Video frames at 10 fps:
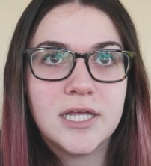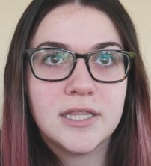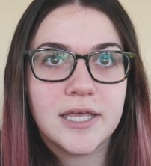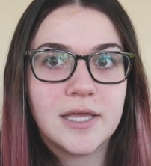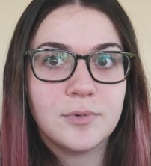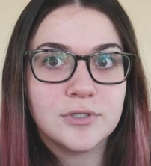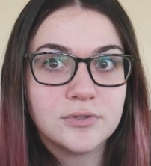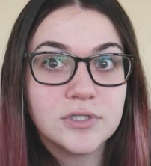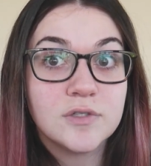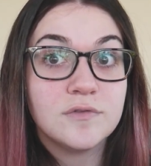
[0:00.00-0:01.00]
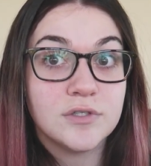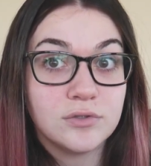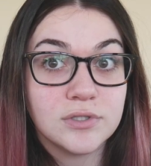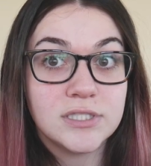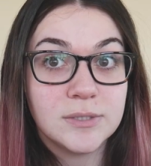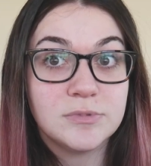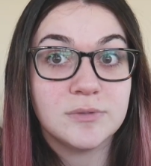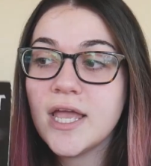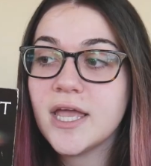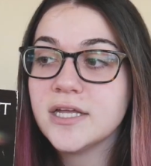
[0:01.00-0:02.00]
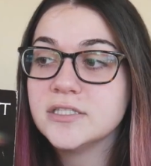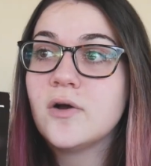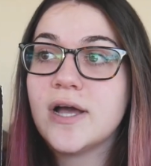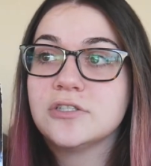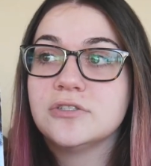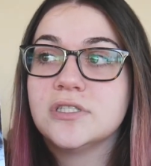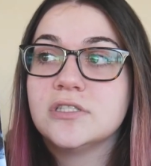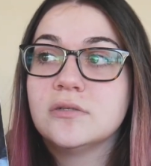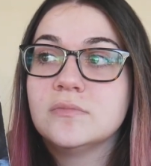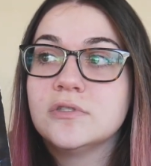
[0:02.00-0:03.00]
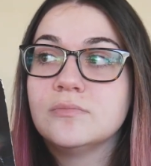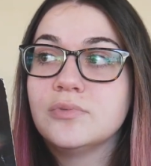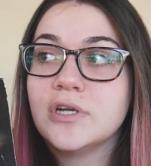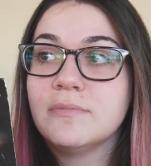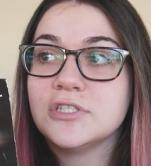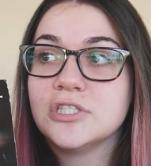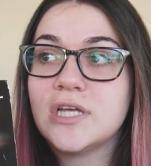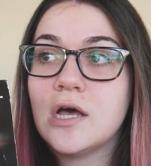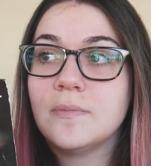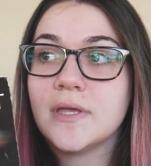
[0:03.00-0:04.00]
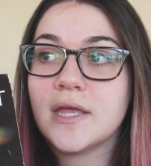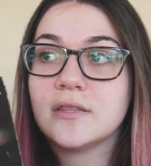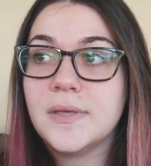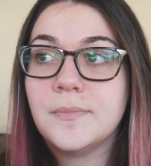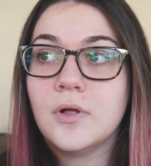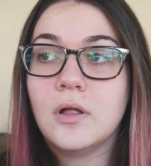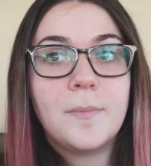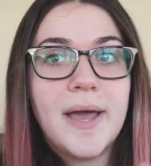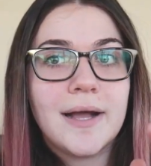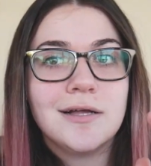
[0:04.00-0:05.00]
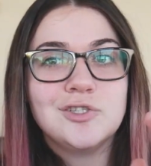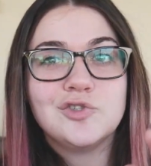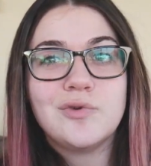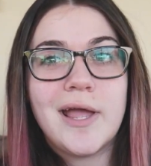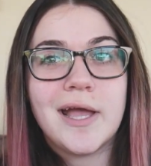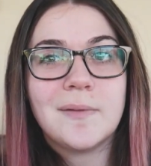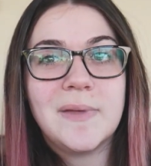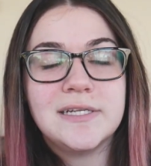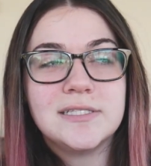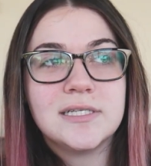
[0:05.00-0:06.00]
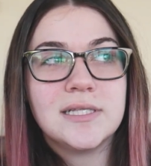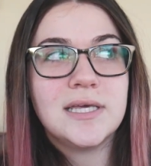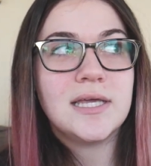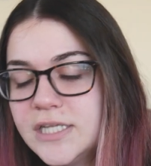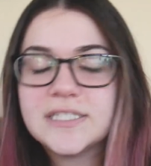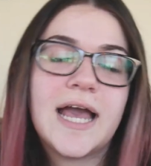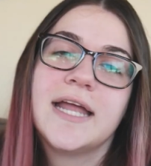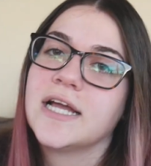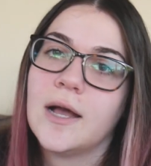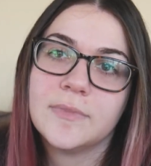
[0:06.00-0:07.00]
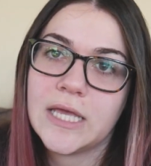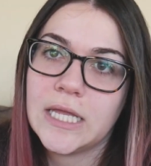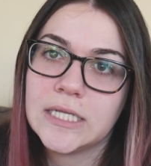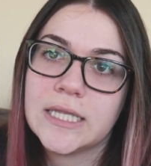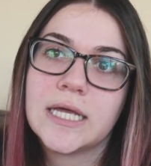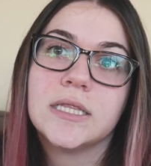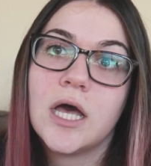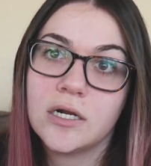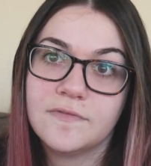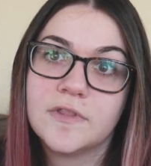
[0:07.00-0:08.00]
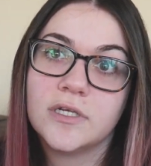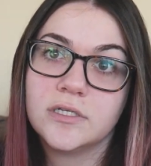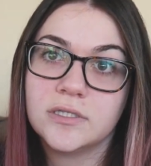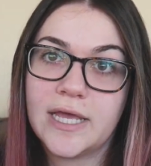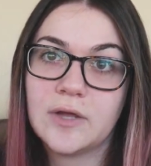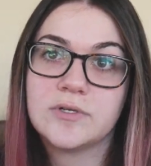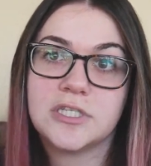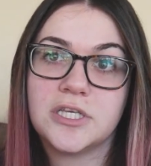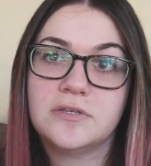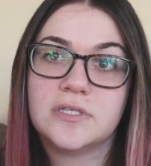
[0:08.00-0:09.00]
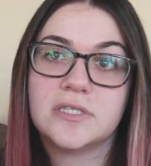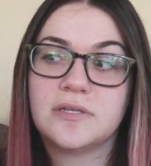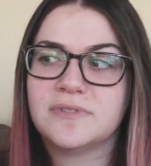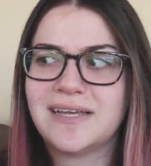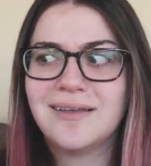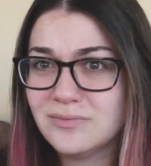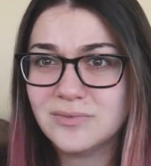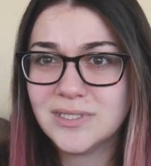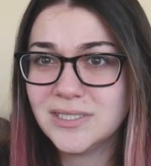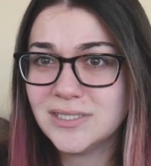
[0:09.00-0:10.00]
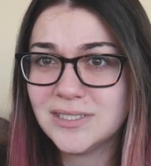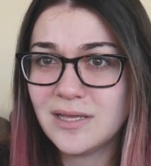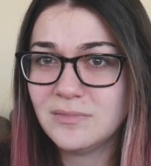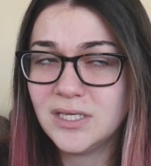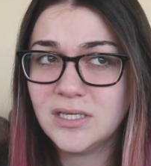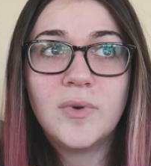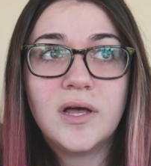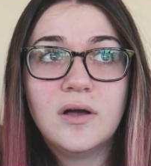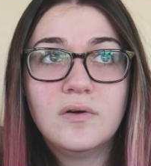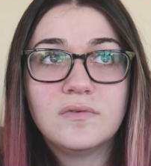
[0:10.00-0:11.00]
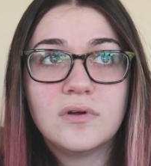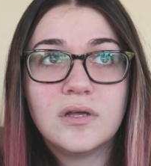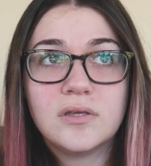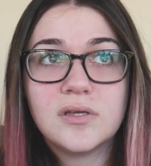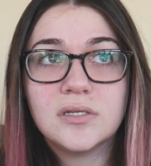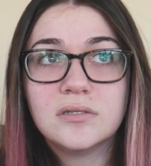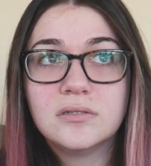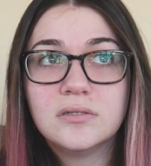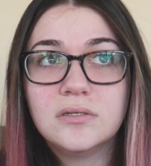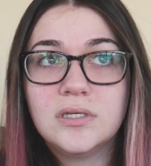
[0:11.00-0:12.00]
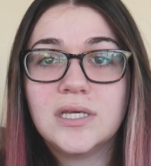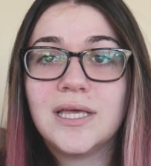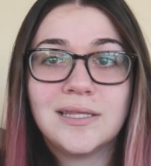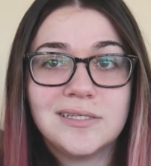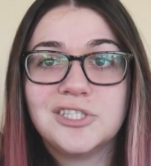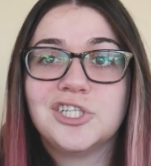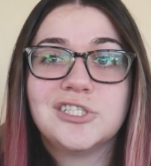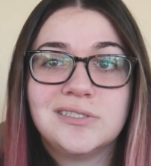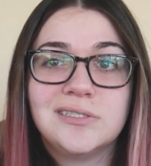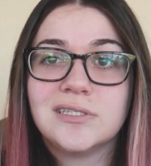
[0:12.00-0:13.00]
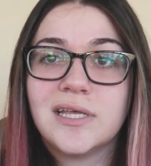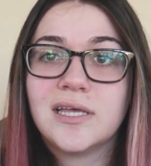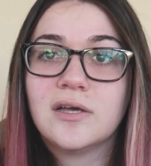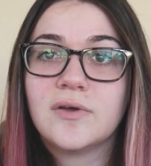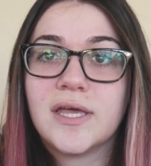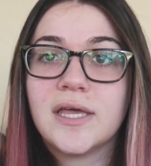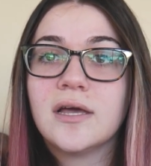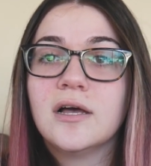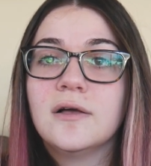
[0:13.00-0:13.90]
and it produces physical symptoms, and how exorcisms pretty much just help get people back on track mentally. It's kind of complicated. A lot of the language that they use in this, I was what does that mean? But overall, you get the gist. It's okay,